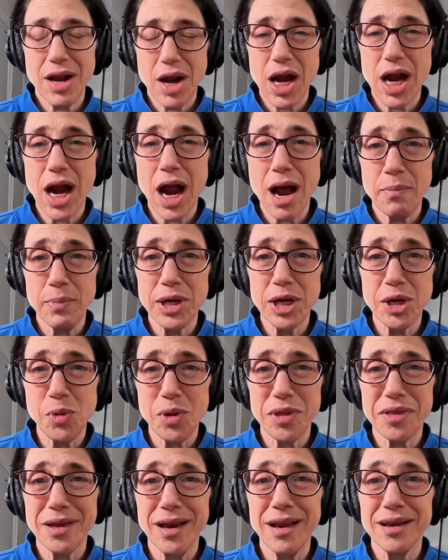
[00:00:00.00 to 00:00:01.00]
comedy
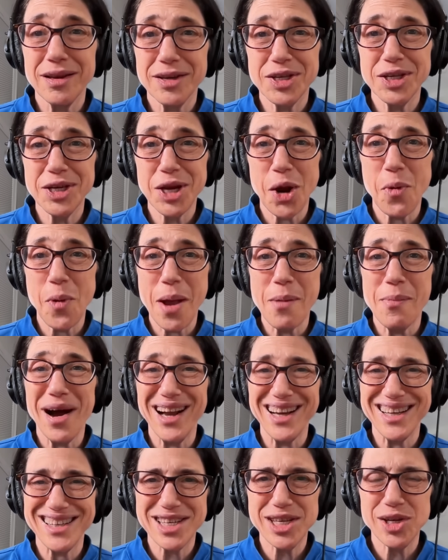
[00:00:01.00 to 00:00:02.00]
with a
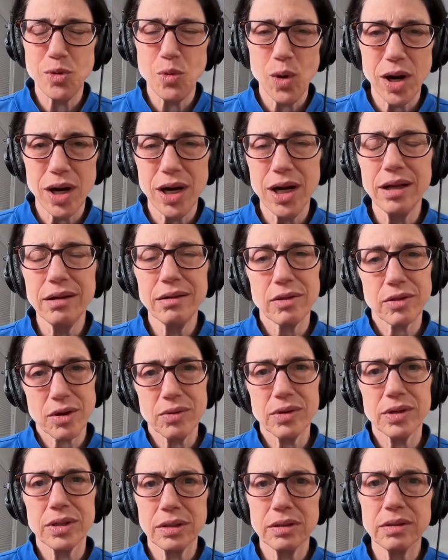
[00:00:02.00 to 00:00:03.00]
C-O-M-I-T-Y, although
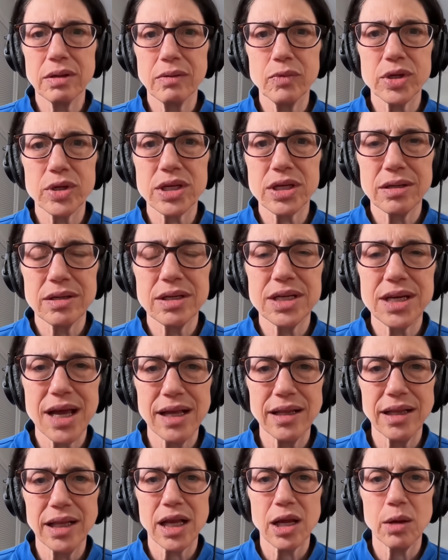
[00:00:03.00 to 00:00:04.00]
it was
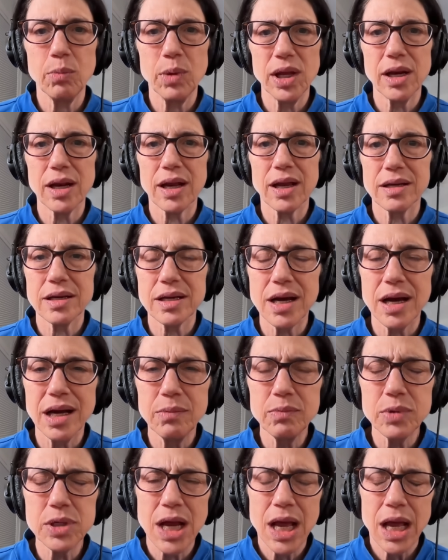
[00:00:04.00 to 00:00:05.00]
sadly comedic at
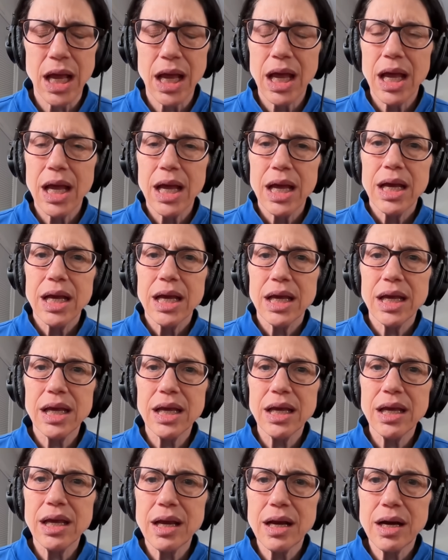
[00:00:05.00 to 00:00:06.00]
times.
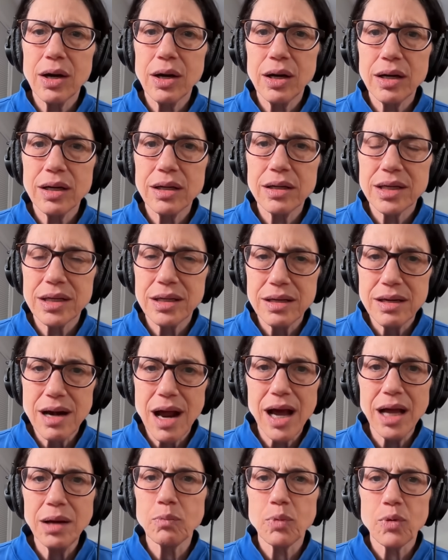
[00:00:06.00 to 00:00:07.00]
He did
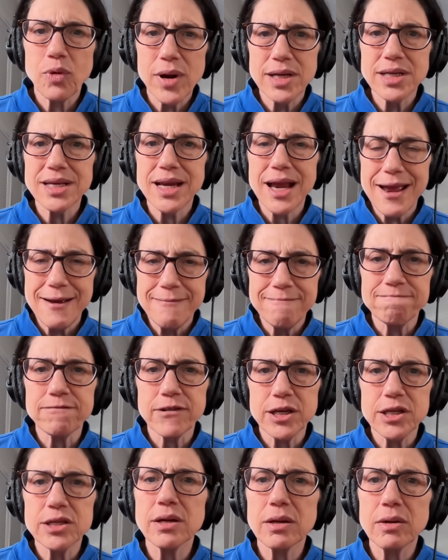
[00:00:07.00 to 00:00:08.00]
not press every
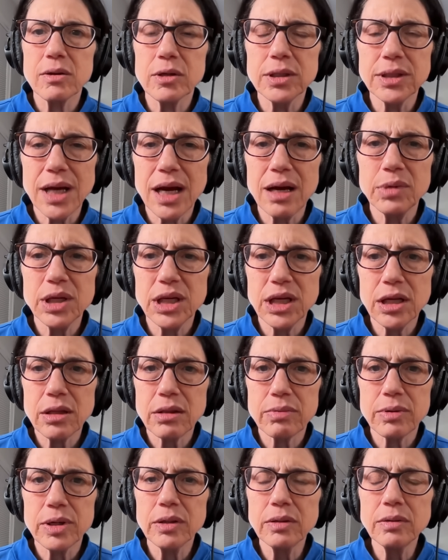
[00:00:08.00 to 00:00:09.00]
single nominee
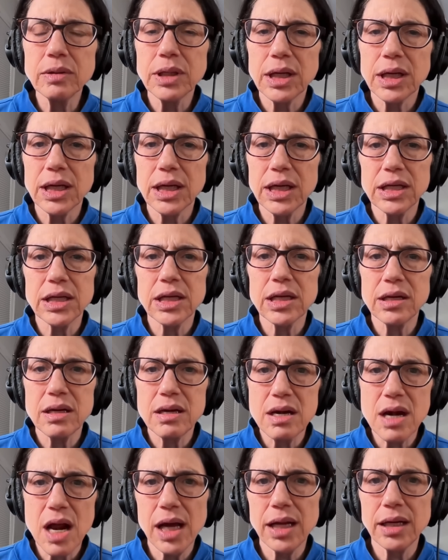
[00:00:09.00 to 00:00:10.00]
through. He did
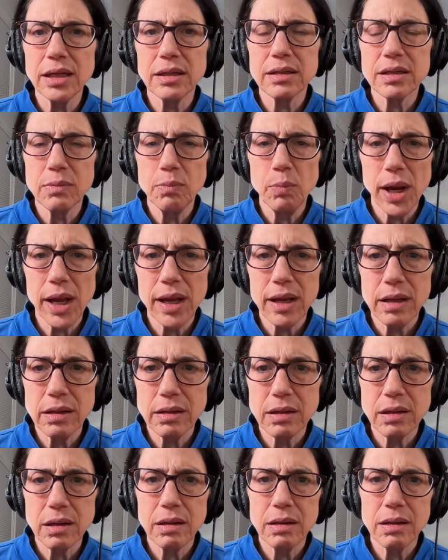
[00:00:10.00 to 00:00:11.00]
not
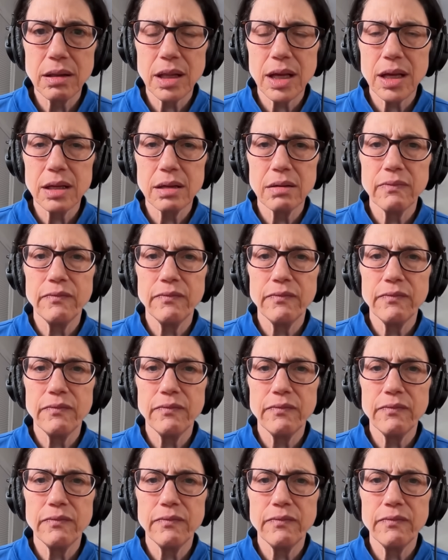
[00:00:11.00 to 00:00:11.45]
demand that